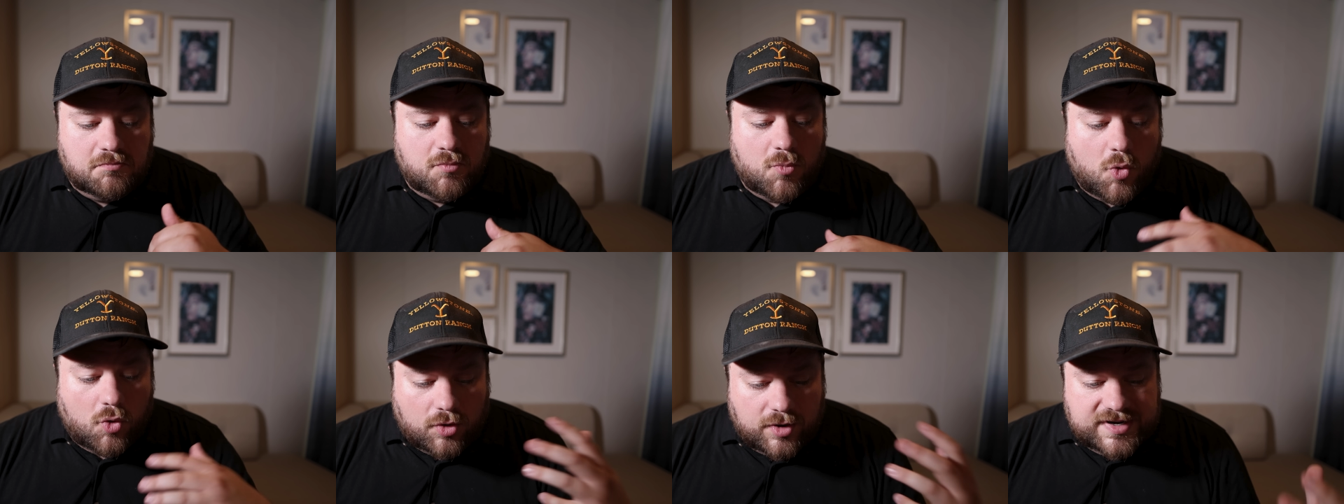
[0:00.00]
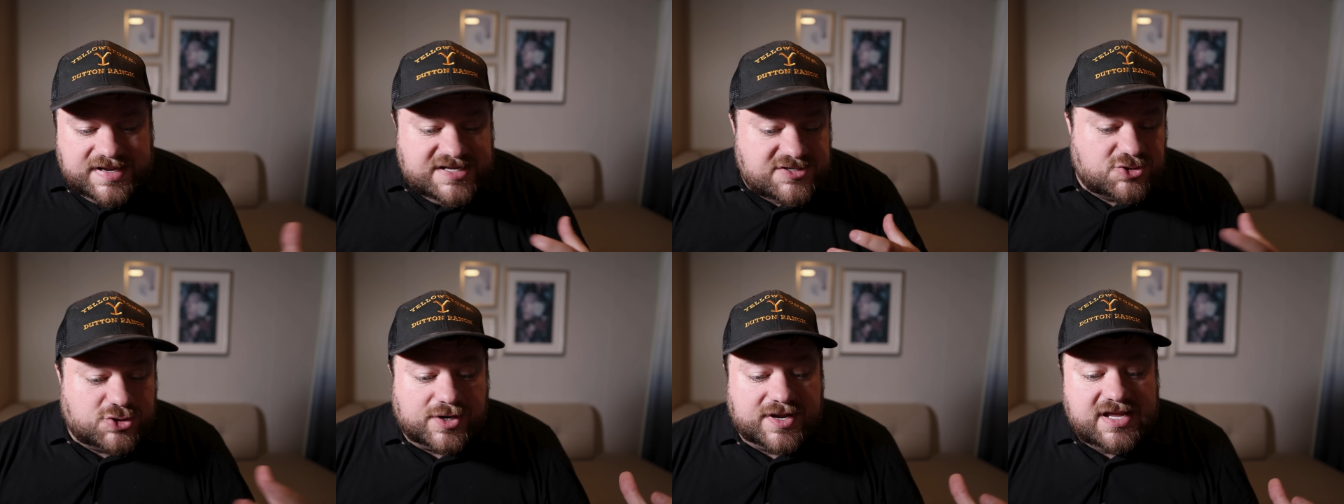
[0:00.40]
more
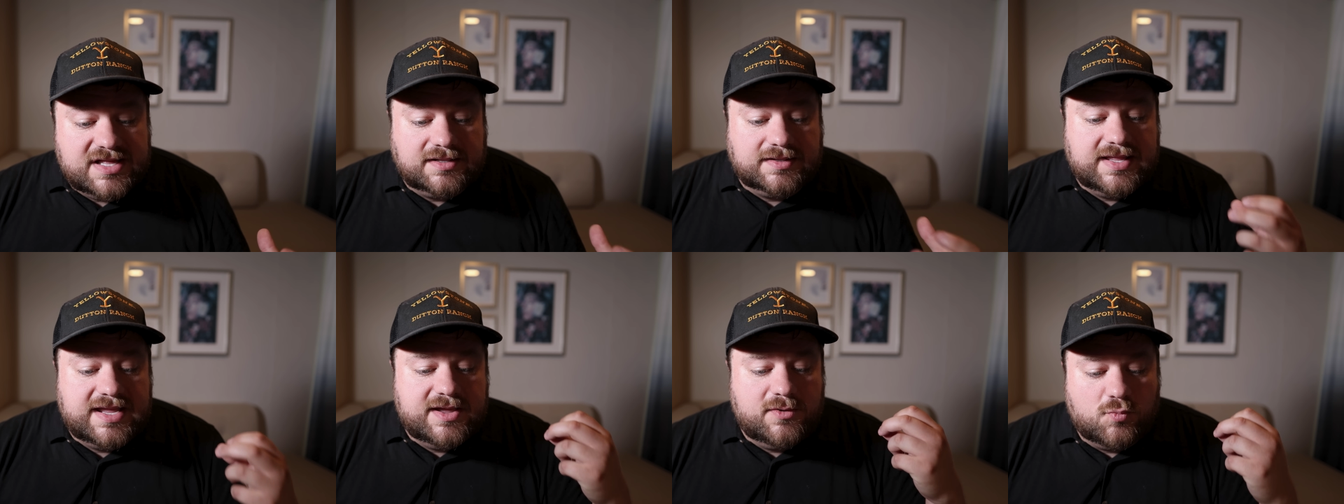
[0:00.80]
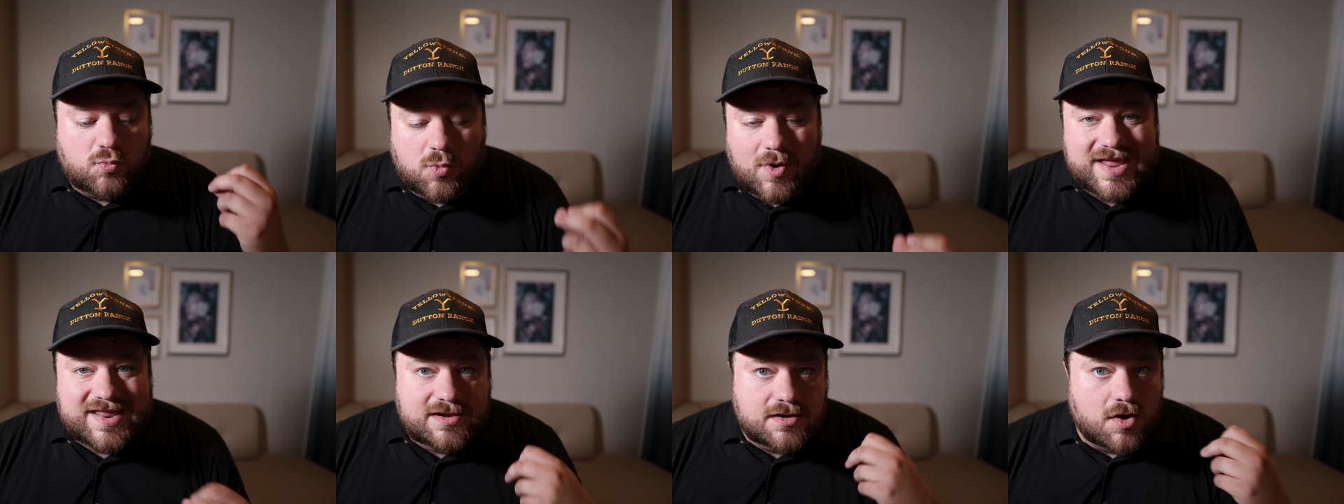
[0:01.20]
intricately
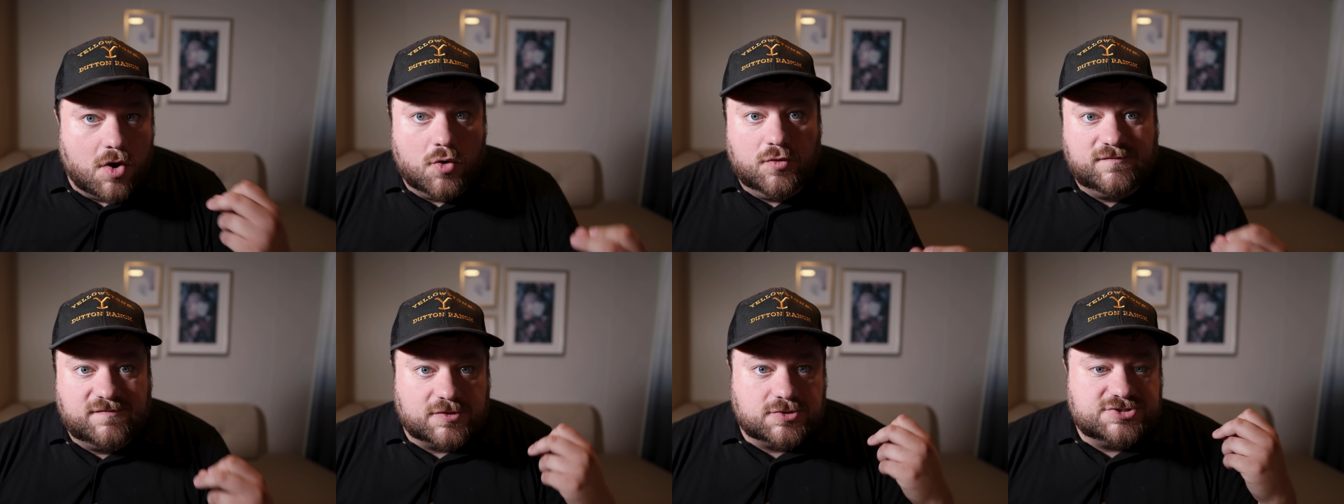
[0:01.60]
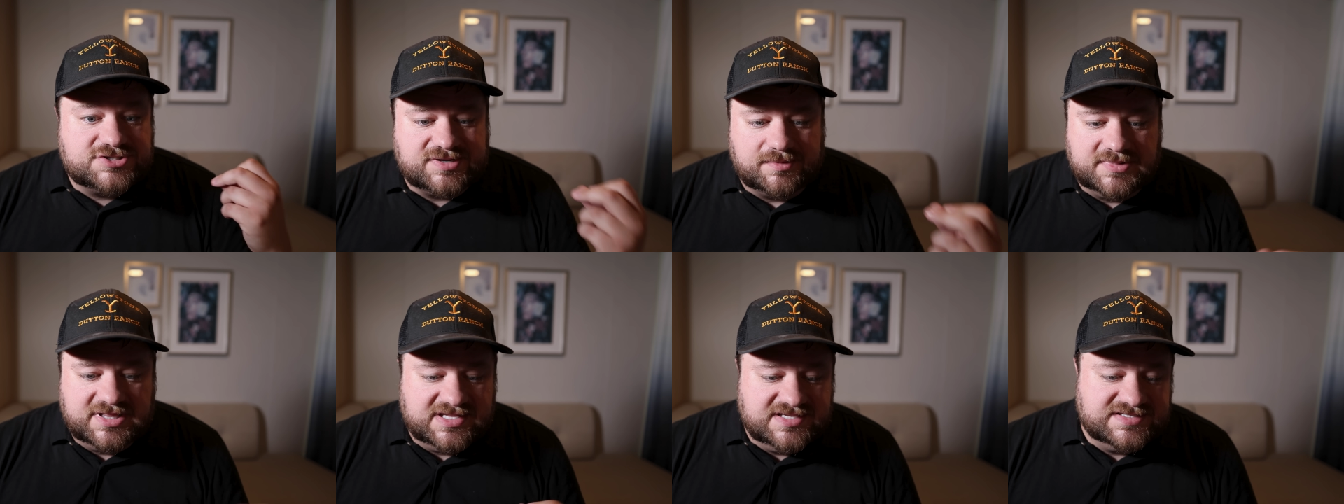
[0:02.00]
went over
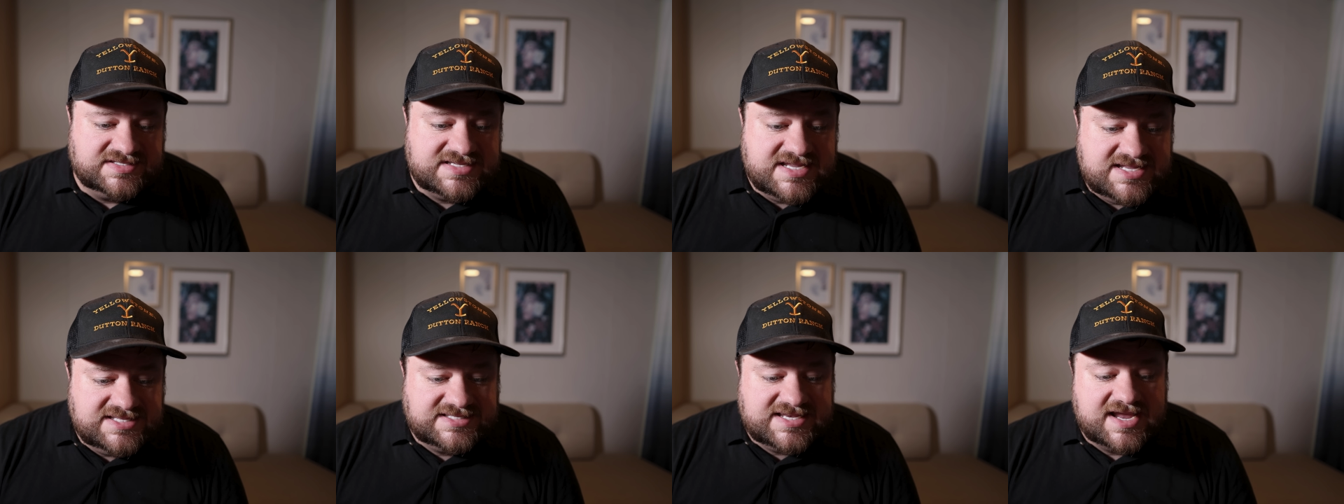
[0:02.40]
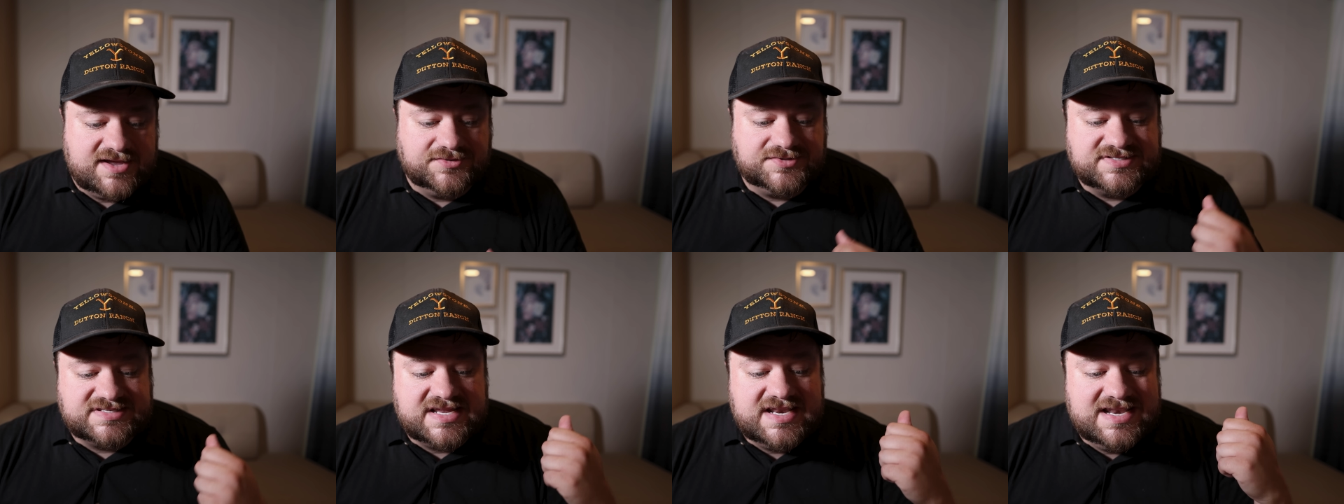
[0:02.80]
some of these
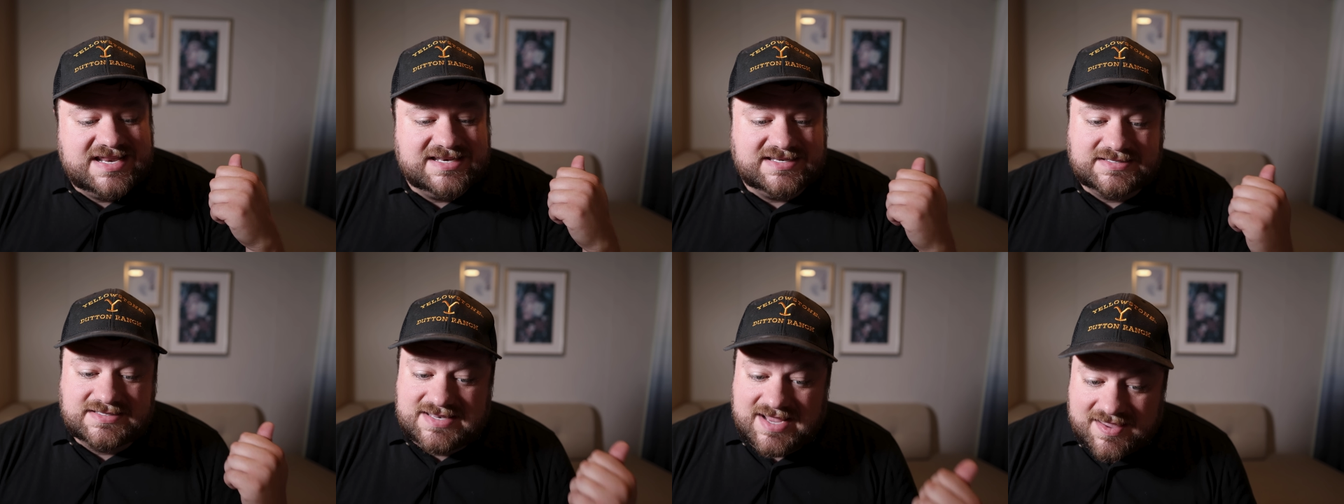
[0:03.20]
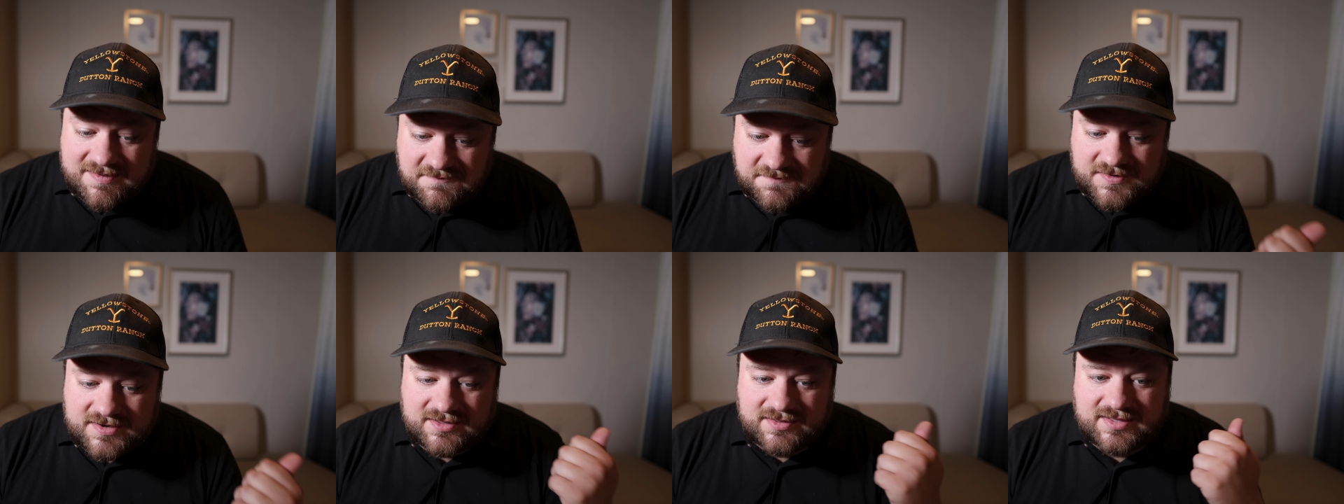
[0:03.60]
details, and it
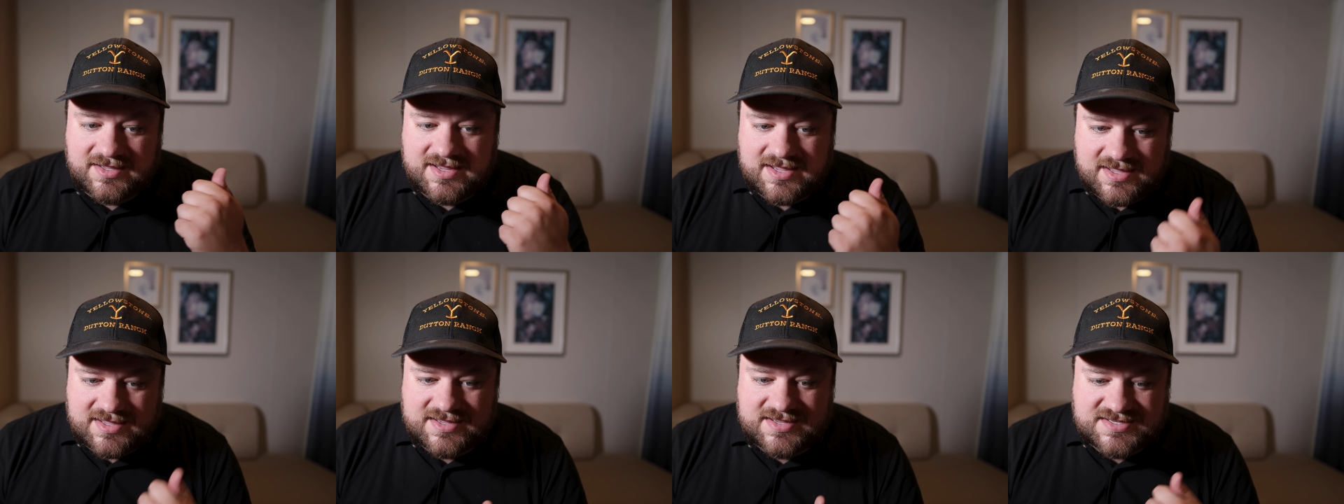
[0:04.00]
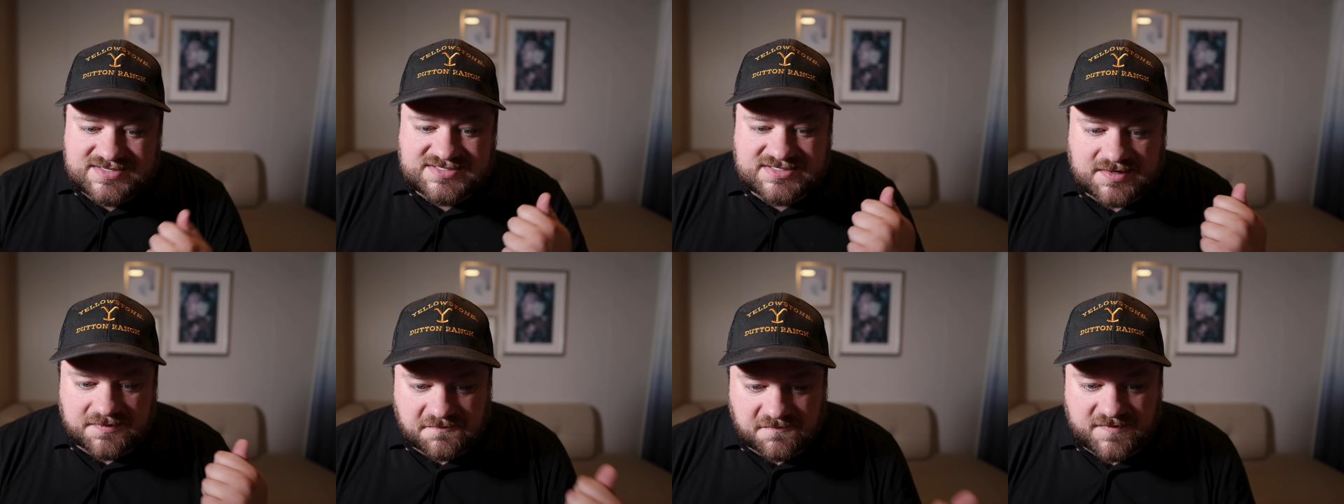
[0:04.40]
definitely
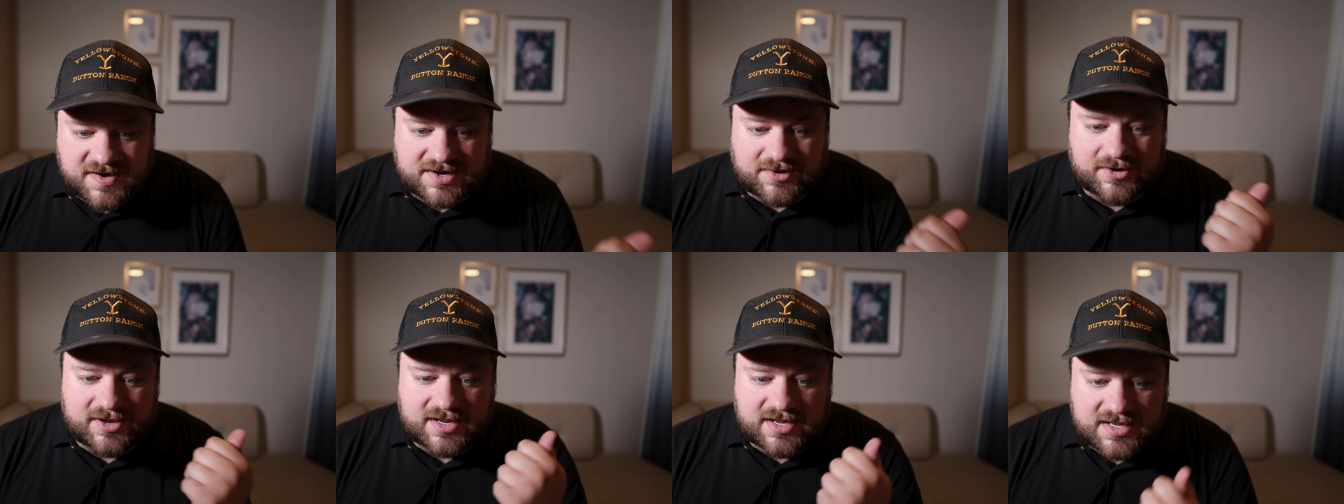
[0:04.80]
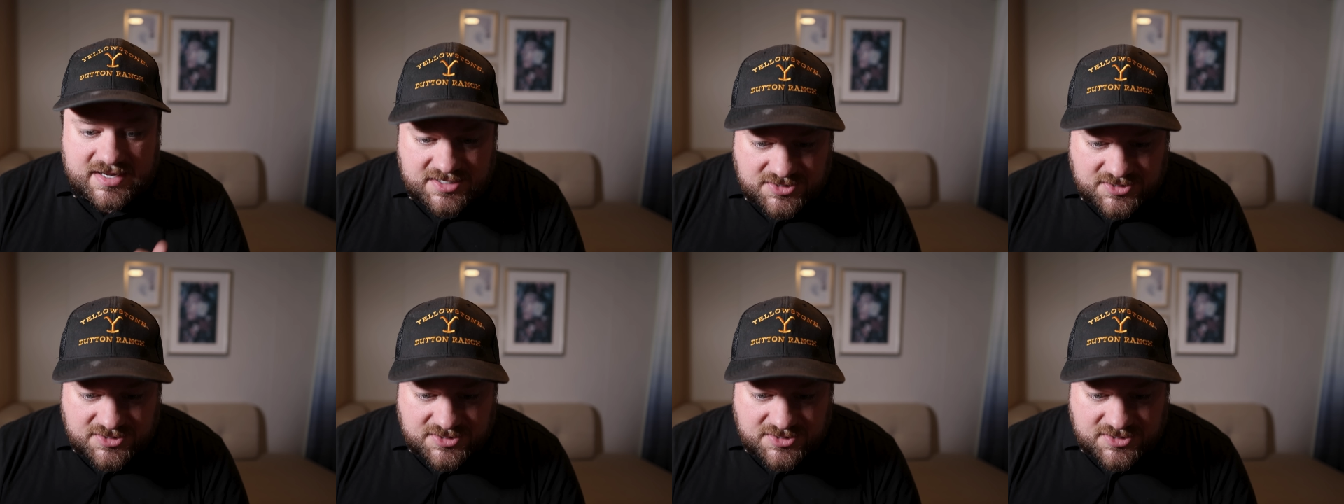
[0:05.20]
is very